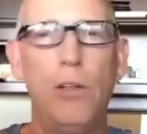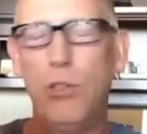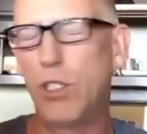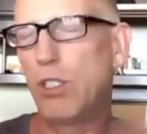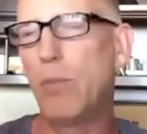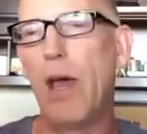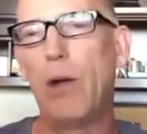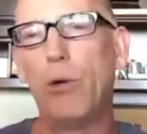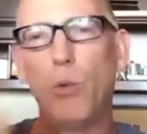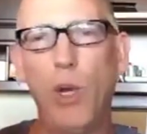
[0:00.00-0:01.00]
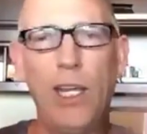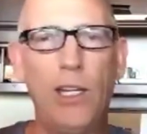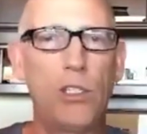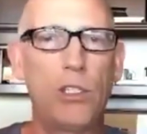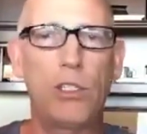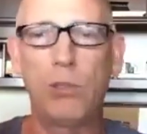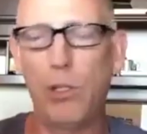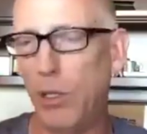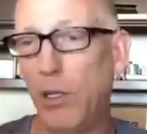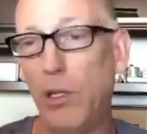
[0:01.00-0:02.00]
just a matter of weeks,
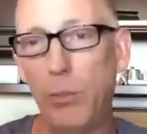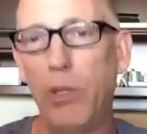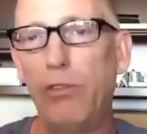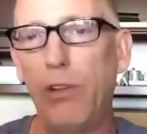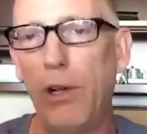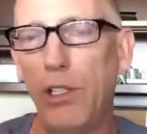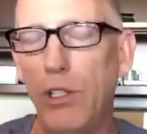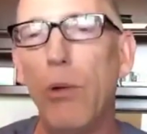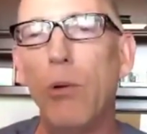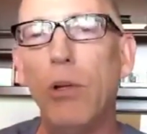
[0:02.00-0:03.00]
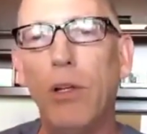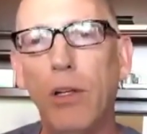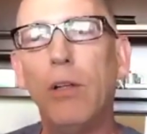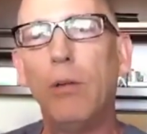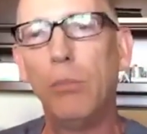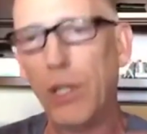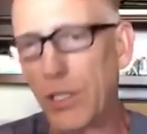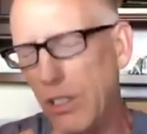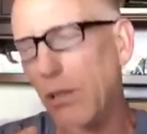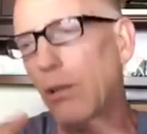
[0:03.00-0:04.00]
it could be fairly soon, but
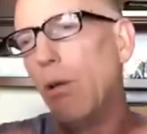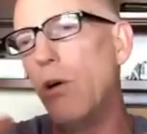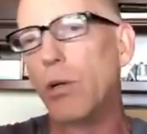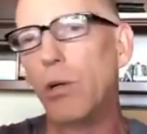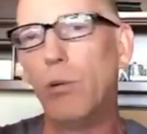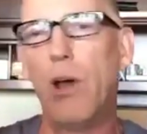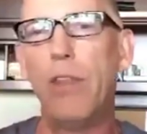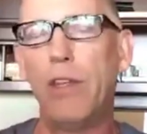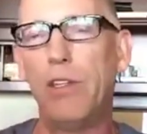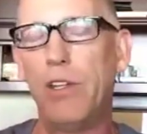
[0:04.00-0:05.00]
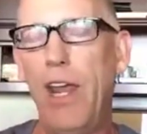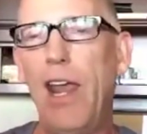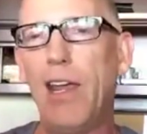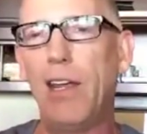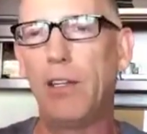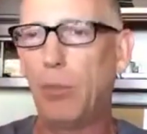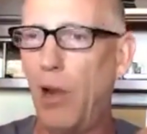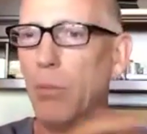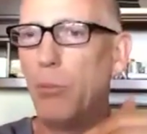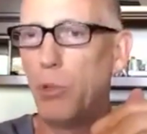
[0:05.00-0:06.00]
it's still a longer run than today. The
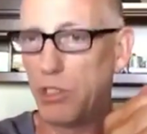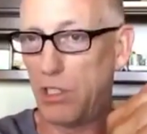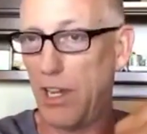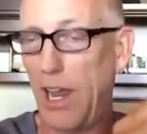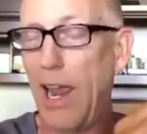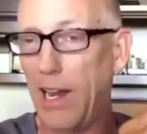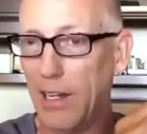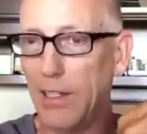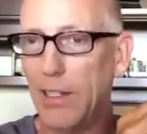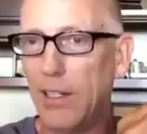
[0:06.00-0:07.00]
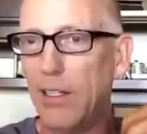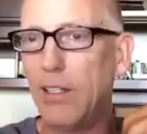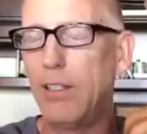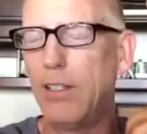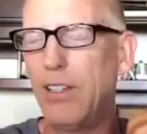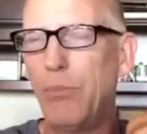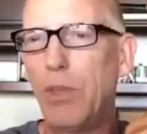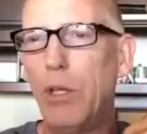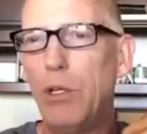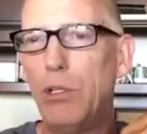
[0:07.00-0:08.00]
problem was today.
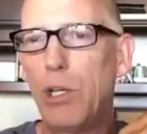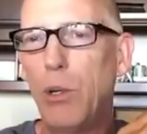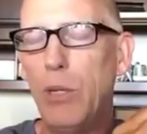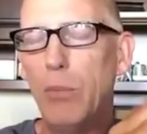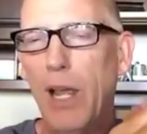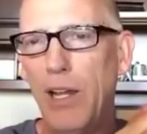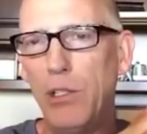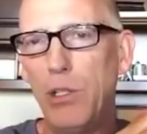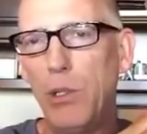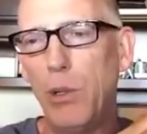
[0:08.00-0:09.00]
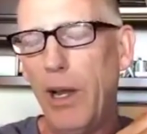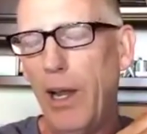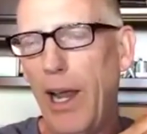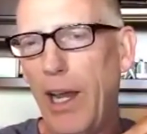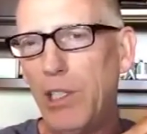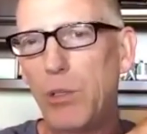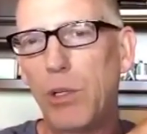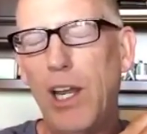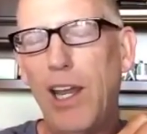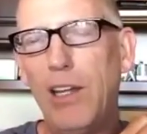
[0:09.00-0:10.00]
So he managed to
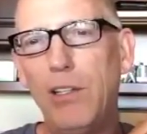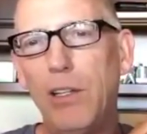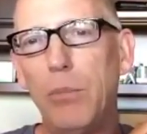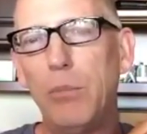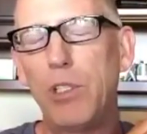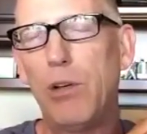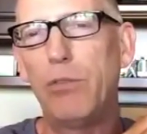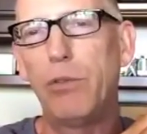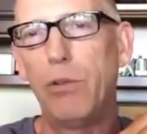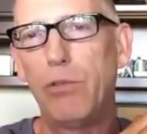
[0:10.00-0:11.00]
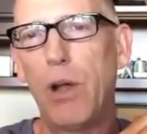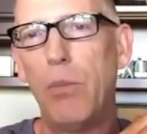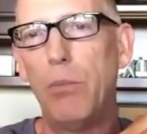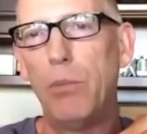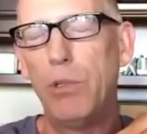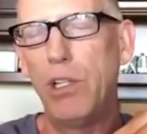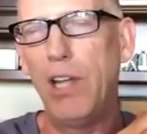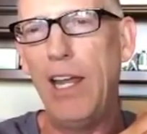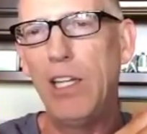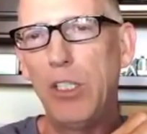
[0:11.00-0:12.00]
extricate himself from
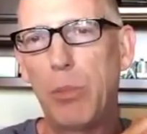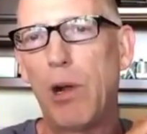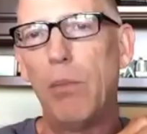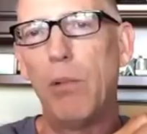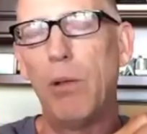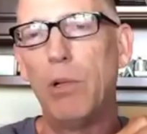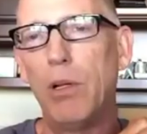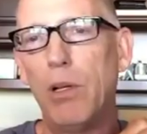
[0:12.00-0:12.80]
today's problem